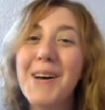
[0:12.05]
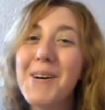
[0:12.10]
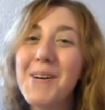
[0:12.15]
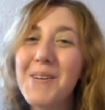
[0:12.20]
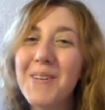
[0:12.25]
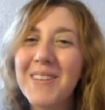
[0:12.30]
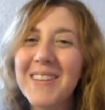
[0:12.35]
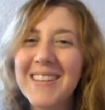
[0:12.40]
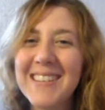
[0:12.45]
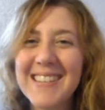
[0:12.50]

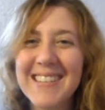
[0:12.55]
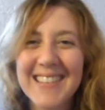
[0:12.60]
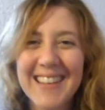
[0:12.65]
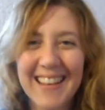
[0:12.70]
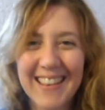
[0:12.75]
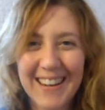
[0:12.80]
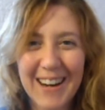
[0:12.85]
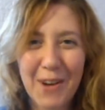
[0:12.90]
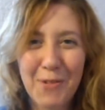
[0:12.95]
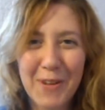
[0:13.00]
Hello, this is
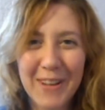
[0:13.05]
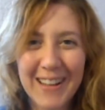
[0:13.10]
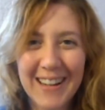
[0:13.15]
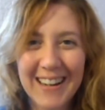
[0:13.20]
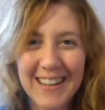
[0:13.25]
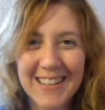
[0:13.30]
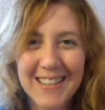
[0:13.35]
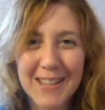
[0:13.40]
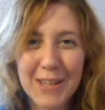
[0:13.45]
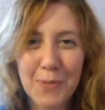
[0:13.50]
Andrea with
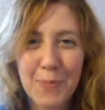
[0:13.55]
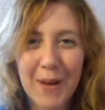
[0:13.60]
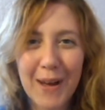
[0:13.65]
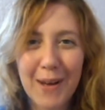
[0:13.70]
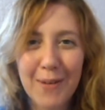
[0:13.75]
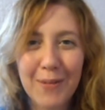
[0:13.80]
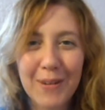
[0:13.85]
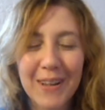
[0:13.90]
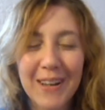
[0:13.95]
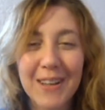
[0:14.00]
Glitzy
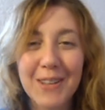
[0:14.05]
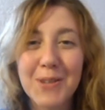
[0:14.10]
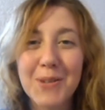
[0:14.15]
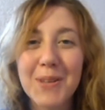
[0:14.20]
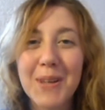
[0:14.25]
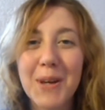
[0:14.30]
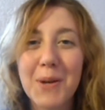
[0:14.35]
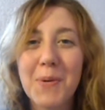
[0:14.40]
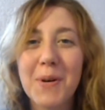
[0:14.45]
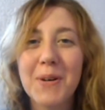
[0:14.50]
Bubbly.
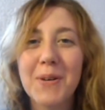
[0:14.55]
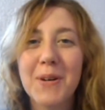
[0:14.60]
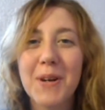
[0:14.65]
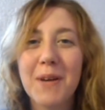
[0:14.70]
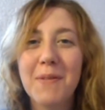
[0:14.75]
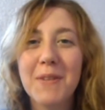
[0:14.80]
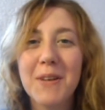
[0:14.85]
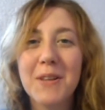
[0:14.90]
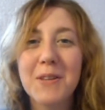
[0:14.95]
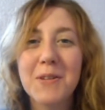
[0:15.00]
Today we're
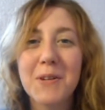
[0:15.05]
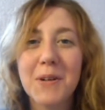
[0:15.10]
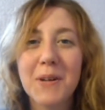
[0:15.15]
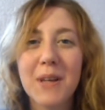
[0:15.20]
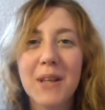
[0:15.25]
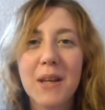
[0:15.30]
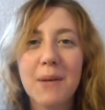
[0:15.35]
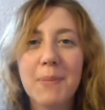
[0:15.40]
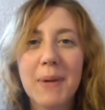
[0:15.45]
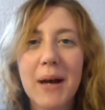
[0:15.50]
gonna be
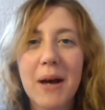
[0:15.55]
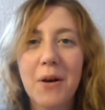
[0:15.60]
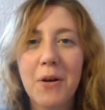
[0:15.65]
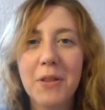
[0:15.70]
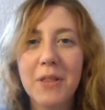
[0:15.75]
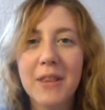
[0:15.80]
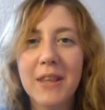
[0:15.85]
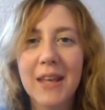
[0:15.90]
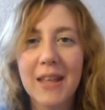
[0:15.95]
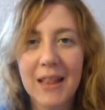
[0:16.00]
talking
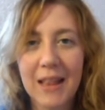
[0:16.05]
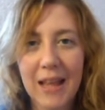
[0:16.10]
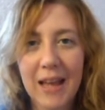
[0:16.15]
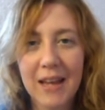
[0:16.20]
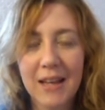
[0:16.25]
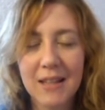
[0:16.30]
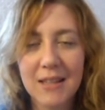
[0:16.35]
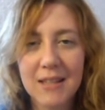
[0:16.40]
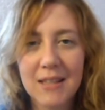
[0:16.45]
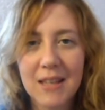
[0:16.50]
about
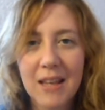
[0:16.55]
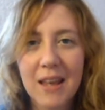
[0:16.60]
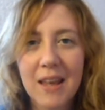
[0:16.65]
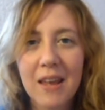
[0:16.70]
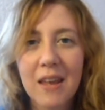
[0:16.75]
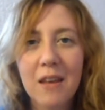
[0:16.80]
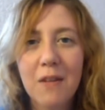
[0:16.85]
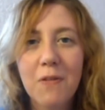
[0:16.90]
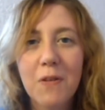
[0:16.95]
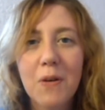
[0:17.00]
deadlines.
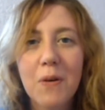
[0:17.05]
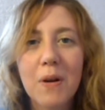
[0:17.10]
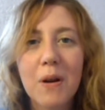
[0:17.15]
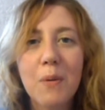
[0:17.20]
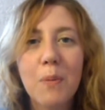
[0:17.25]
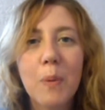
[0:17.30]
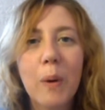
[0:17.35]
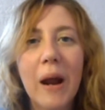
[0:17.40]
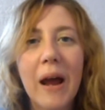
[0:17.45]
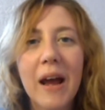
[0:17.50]
If you're
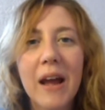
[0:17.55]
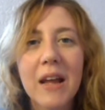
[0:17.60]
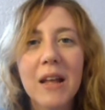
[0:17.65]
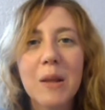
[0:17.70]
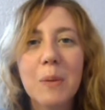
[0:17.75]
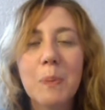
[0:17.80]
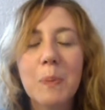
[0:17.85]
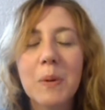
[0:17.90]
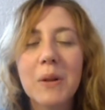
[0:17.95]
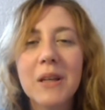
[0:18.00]
a
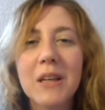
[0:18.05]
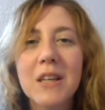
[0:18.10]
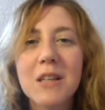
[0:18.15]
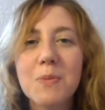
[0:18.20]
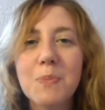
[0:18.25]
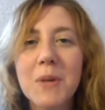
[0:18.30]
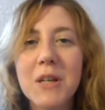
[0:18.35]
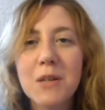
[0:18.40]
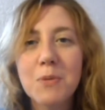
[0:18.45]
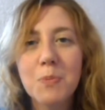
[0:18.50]
bride,
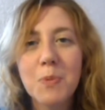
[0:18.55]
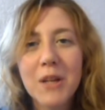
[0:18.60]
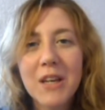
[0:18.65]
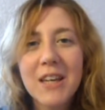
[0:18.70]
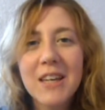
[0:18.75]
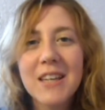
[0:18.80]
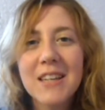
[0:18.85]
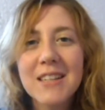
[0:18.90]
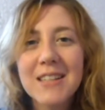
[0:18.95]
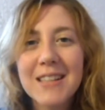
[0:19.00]
please
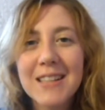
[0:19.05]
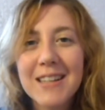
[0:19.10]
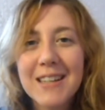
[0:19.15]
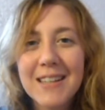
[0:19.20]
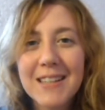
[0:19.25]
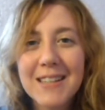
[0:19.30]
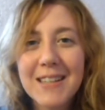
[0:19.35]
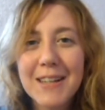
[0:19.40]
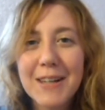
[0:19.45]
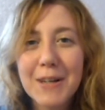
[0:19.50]

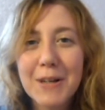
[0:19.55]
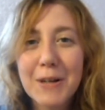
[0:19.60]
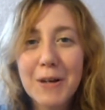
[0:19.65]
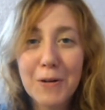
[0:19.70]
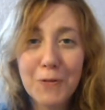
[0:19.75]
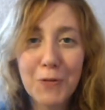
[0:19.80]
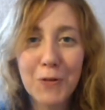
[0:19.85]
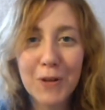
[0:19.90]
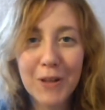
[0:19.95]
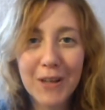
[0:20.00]
listen
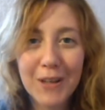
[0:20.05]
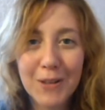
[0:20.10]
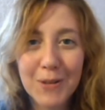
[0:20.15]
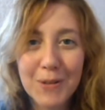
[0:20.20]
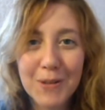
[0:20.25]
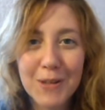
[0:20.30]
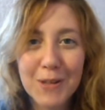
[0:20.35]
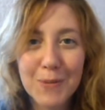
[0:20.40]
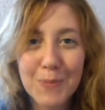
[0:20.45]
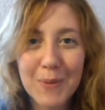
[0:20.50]
carefully
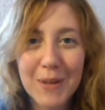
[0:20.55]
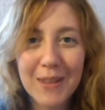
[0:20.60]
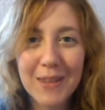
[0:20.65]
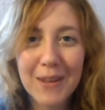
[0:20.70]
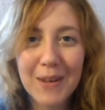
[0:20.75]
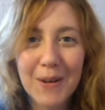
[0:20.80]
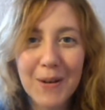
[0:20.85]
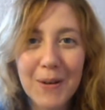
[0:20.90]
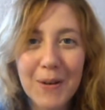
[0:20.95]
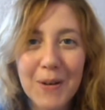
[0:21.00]
to this
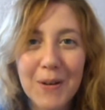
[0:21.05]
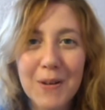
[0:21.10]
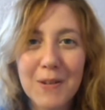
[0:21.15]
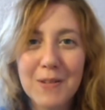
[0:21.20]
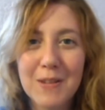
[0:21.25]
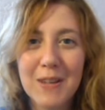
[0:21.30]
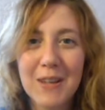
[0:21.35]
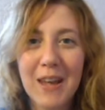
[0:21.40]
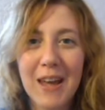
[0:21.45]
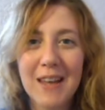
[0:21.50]
video
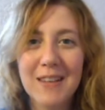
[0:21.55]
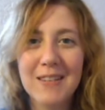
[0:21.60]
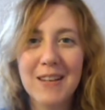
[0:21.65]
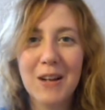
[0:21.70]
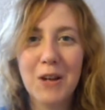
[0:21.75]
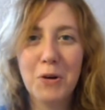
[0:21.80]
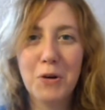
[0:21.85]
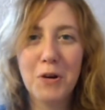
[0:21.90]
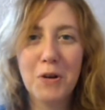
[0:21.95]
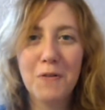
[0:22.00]
because it has
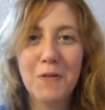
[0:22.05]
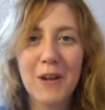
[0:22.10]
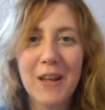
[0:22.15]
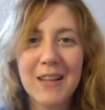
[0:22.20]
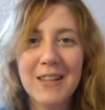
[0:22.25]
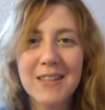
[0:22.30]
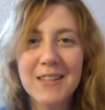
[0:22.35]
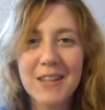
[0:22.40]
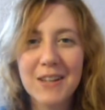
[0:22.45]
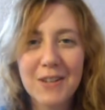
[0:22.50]
a lot of
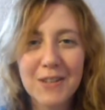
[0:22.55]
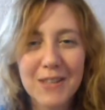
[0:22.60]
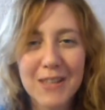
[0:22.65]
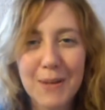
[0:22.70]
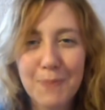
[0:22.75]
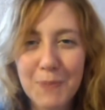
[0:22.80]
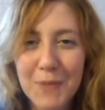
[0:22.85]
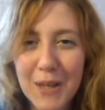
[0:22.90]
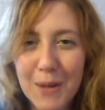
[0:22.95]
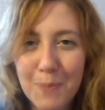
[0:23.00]
secrets
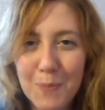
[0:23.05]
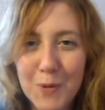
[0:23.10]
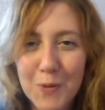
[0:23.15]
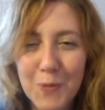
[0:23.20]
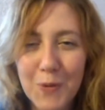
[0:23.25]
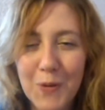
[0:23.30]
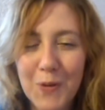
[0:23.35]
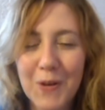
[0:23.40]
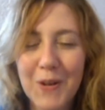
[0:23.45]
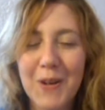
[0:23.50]
and tips
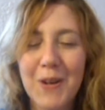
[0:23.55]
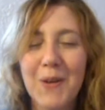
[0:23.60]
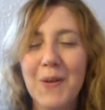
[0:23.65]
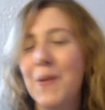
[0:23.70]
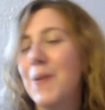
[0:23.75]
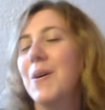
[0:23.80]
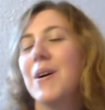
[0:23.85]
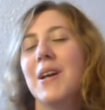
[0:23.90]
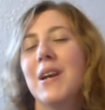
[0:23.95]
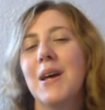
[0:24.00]
for
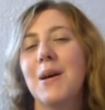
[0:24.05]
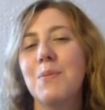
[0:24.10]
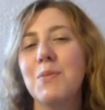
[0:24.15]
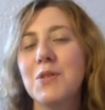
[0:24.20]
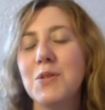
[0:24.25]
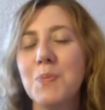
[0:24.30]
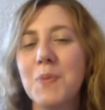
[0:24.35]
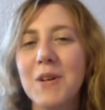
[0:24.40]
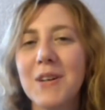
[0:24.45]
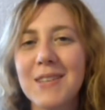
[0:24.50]
you, and I'm
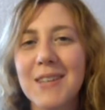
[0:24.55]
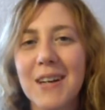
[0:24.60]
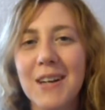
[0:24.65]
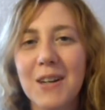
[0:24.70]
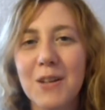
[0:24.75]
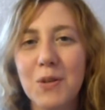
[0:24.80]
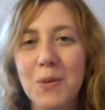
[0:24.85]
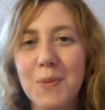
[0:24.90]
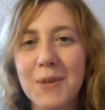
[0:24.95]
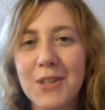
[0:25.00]
super
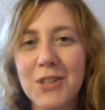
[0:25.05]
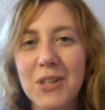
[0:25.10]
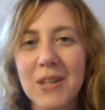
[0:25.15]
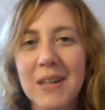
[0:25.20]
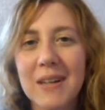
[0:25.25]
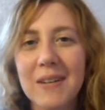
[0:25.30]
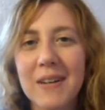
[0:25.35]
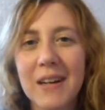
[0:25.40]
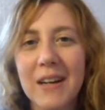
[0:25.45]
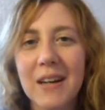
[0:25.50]
excited to be
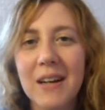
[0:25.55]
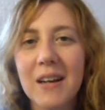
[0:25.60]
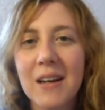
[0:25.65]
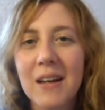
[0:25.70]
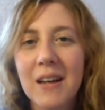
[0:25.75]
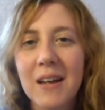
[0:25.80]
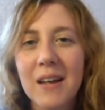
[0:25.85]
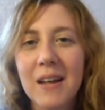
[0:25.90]
sharing.